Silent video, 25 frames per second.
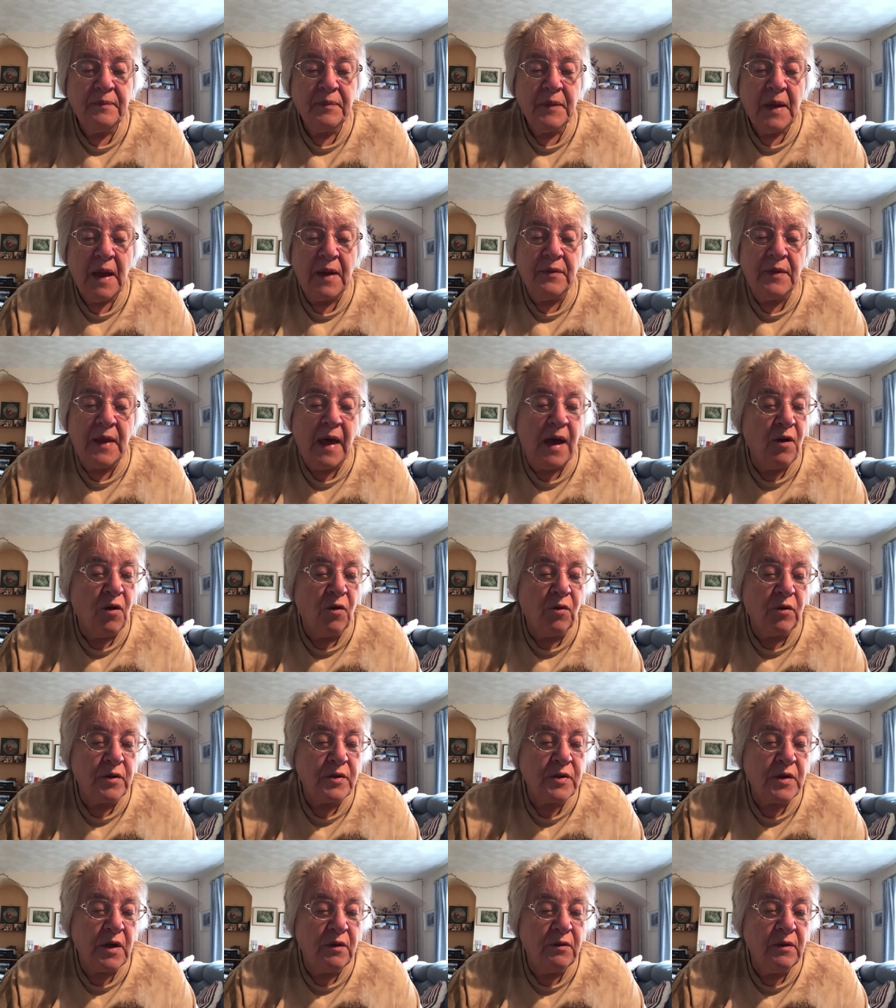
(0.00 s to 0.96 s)
and there
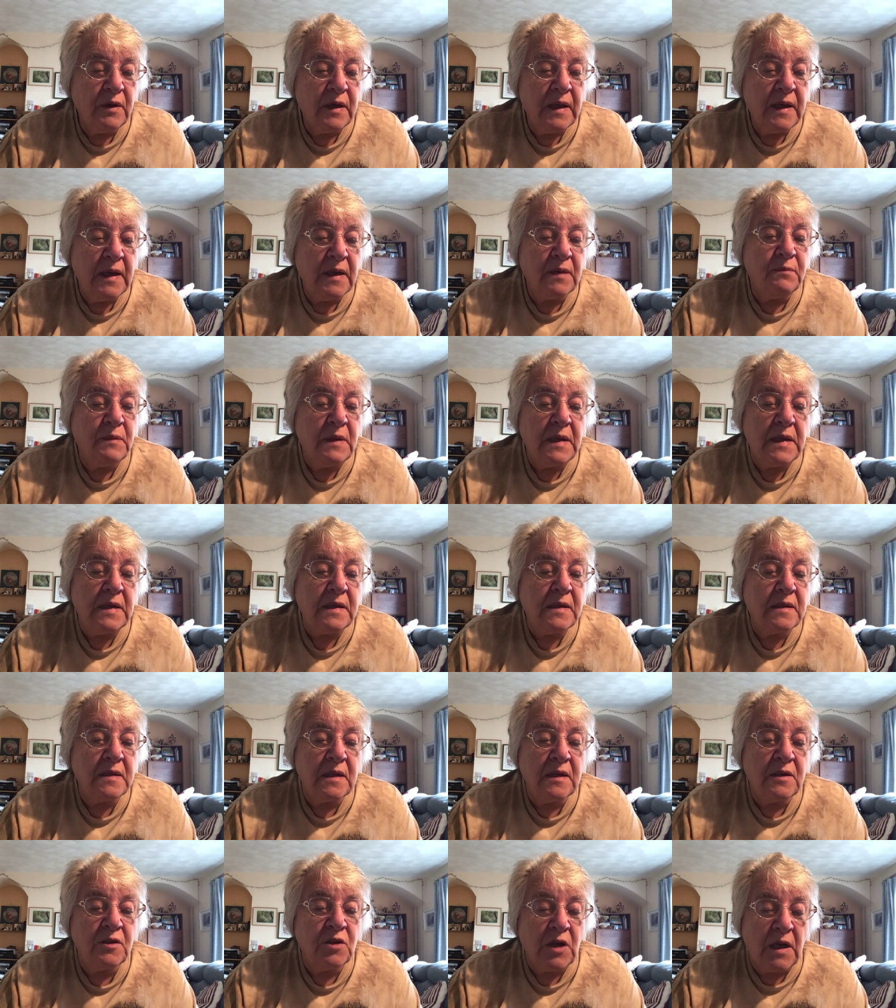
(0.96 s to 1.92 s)
also he
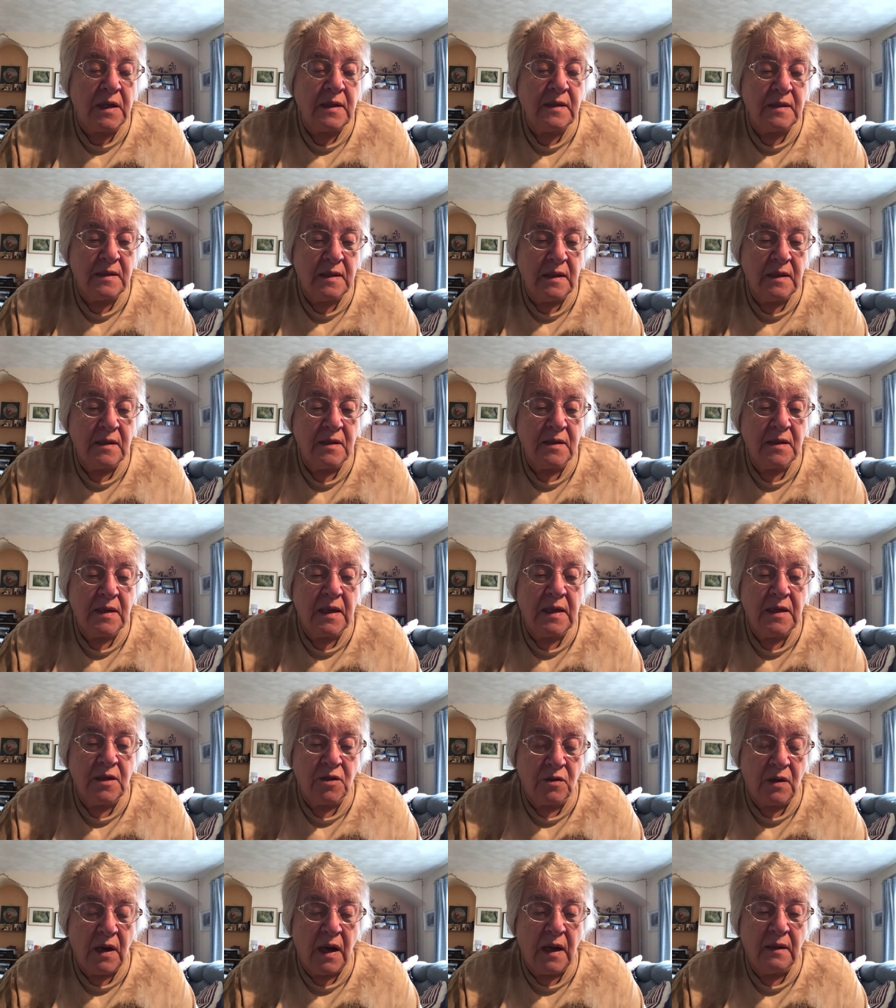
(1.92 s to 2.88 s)
administered justice to
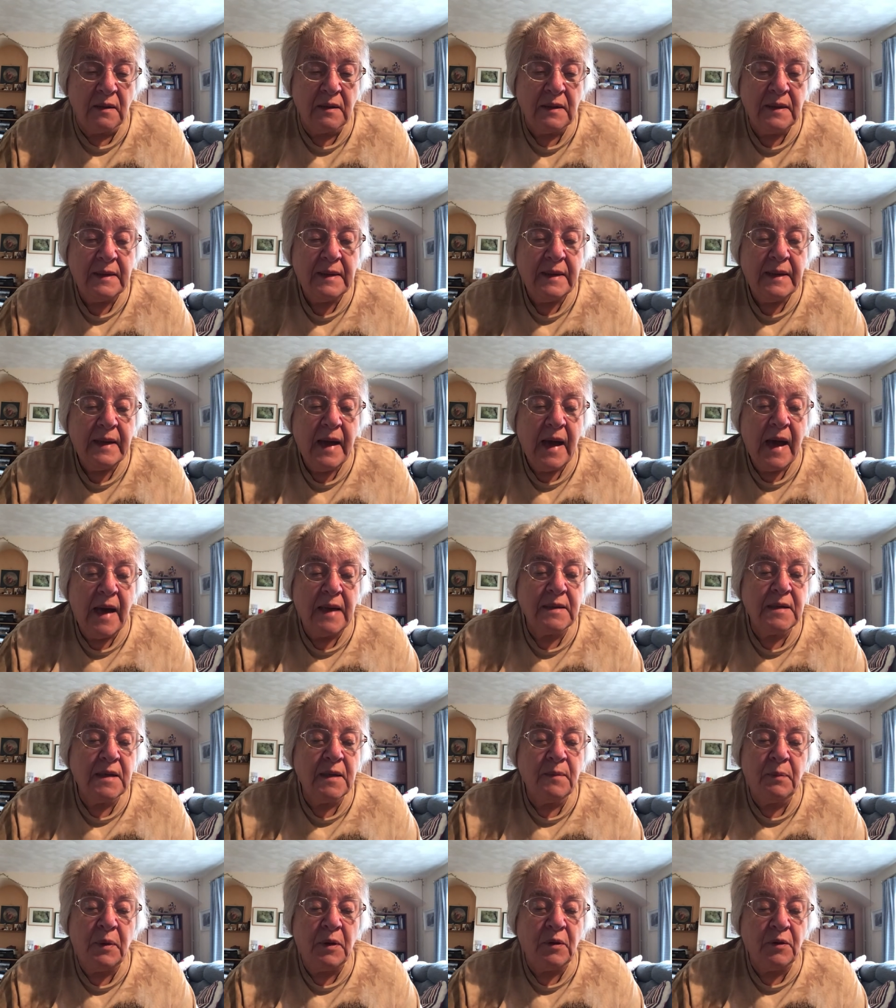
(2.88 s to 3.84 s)
Israel, and
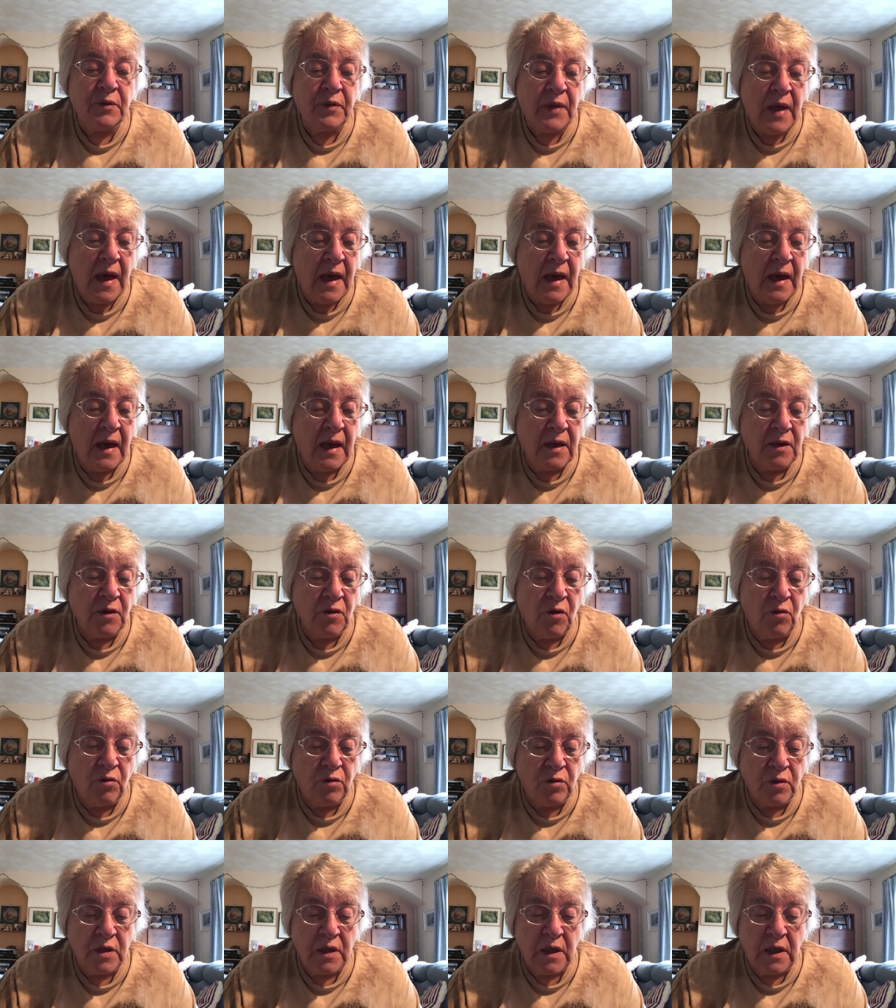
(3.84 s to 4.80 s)
he built there an
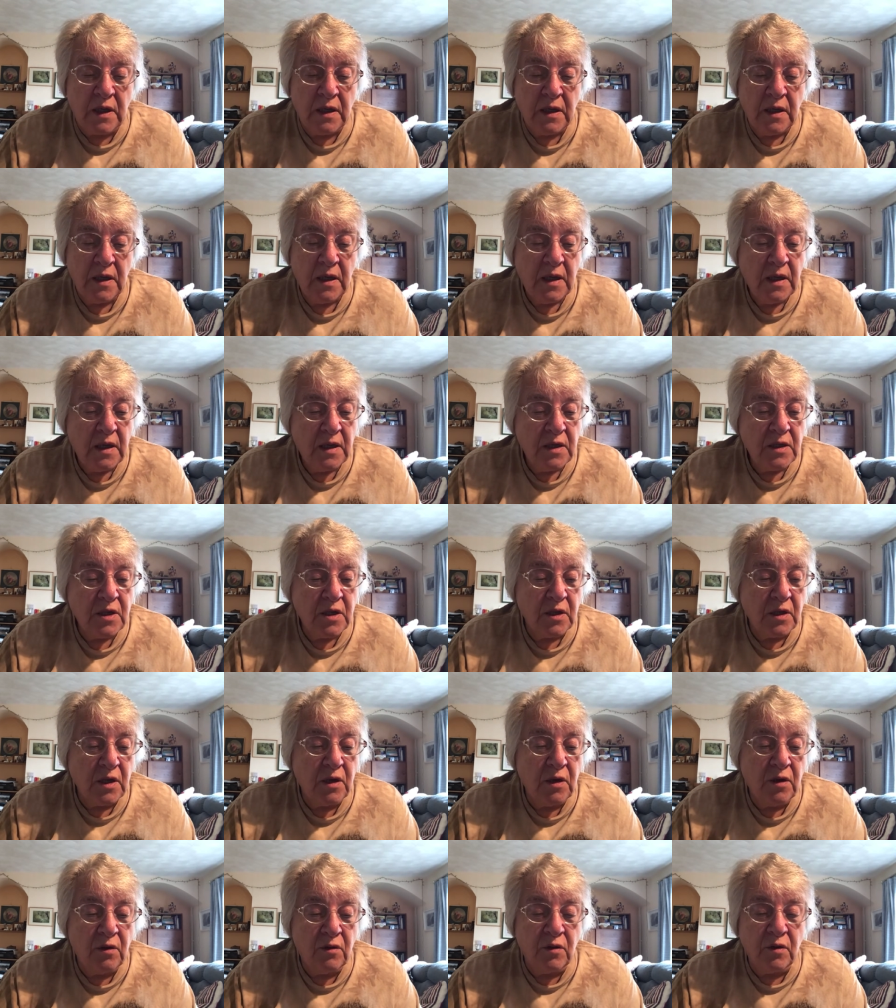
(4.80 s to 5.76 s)
altar to the
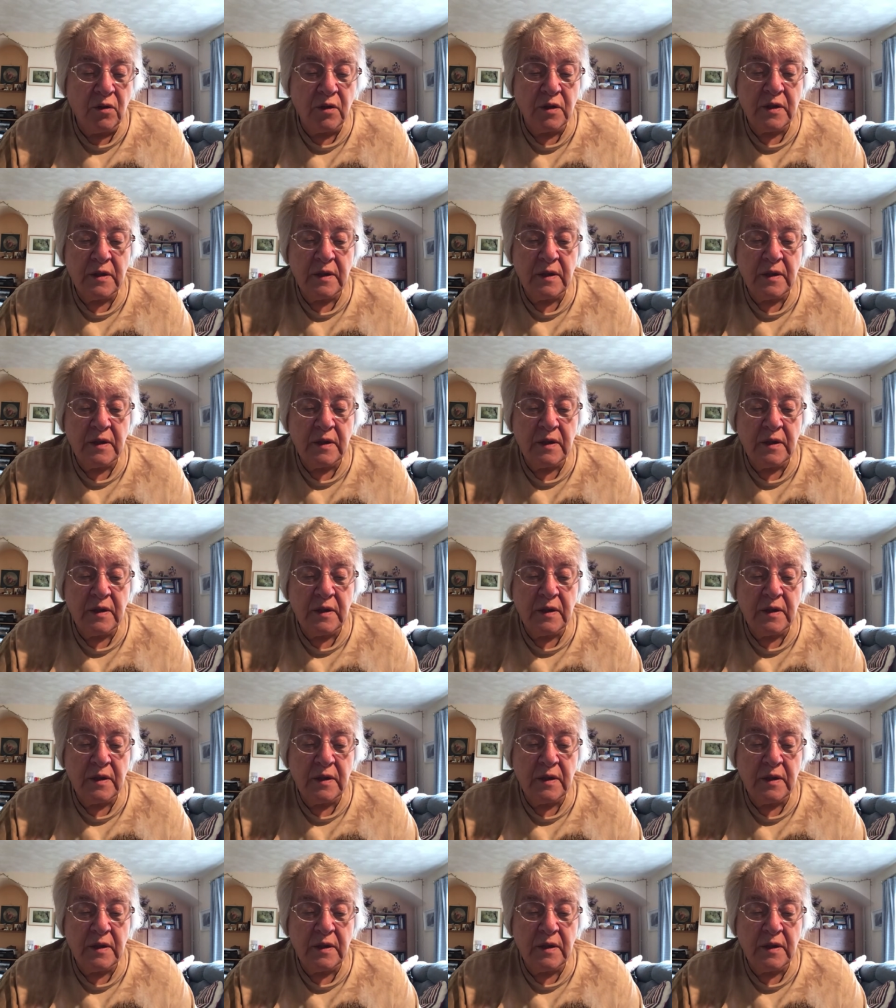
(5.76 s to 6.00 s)
Lord.